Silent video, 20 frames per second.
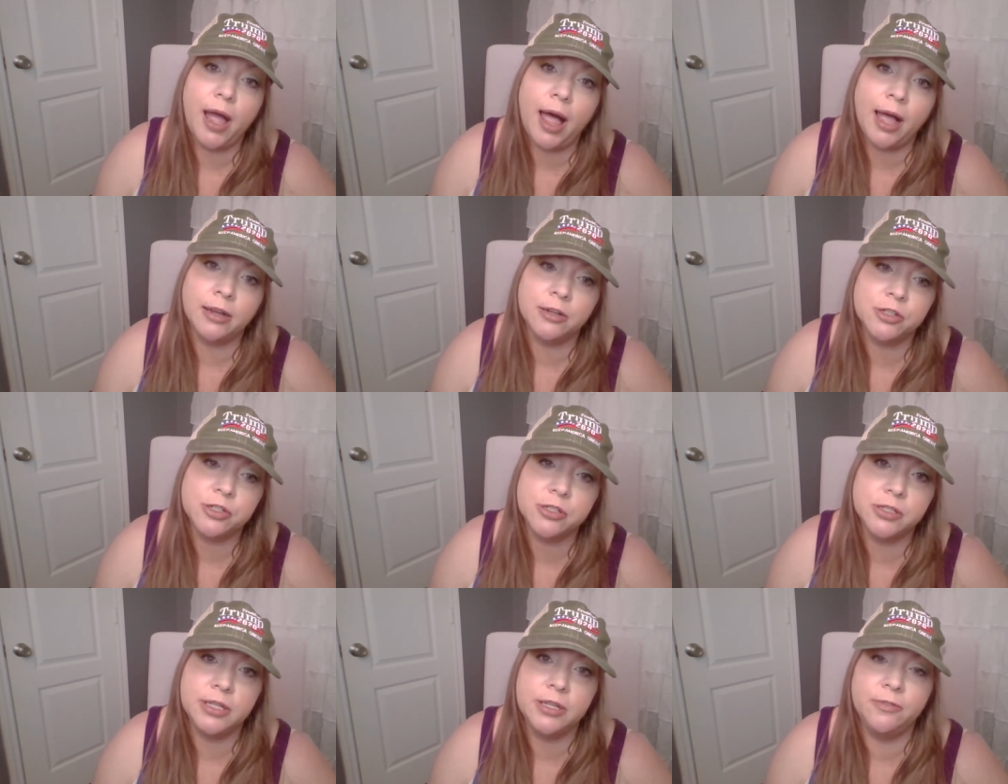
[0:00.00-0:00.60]

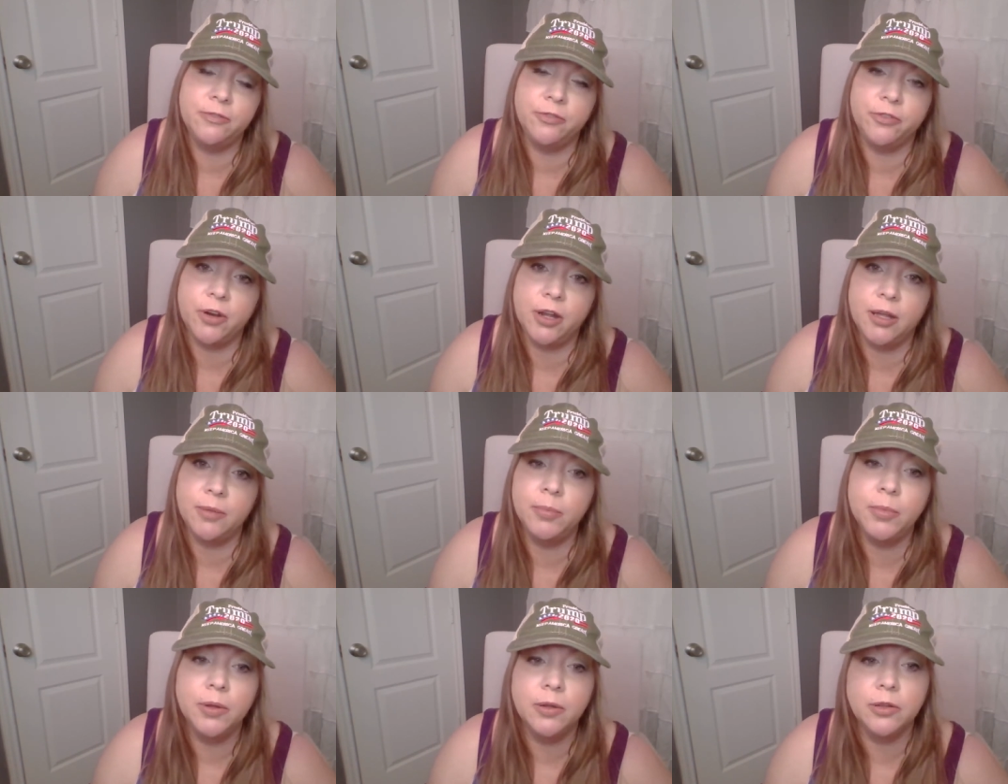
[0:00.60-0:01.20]
actually
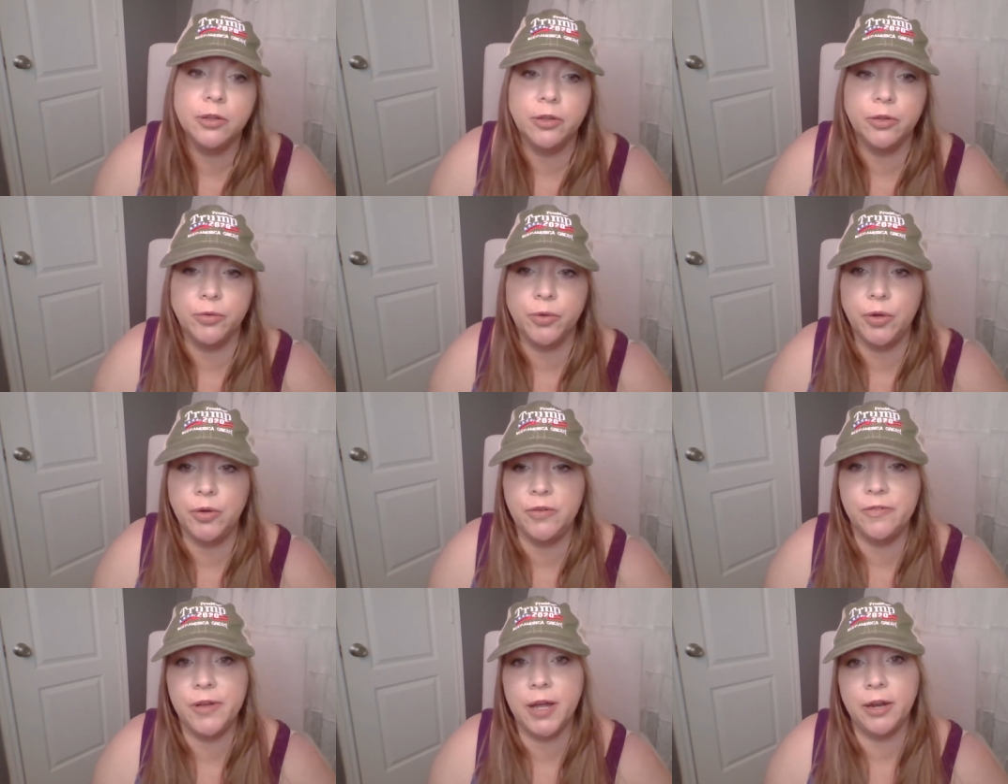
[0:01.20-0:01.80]
from
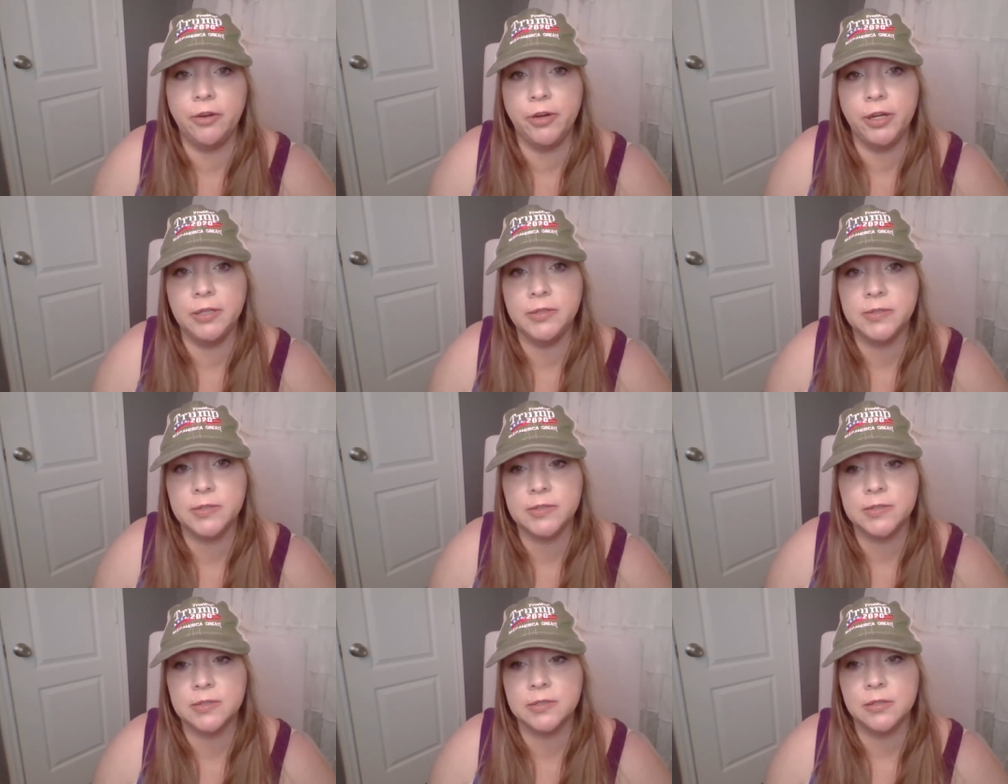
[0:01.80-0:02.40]

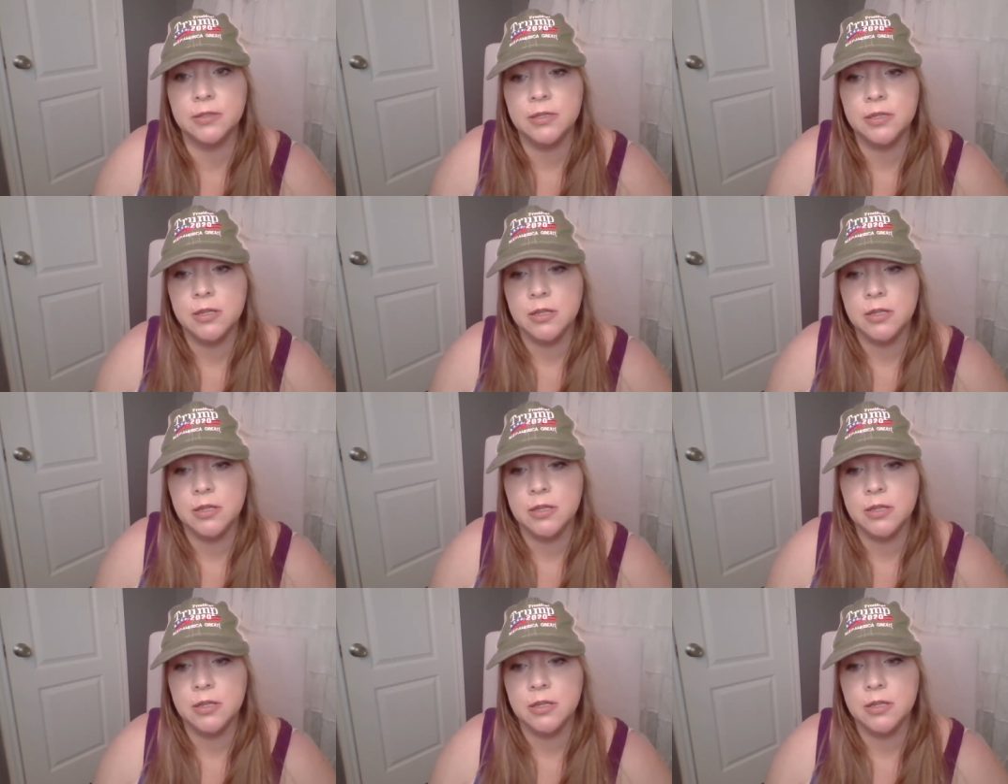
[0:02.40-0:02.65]
coronavirus.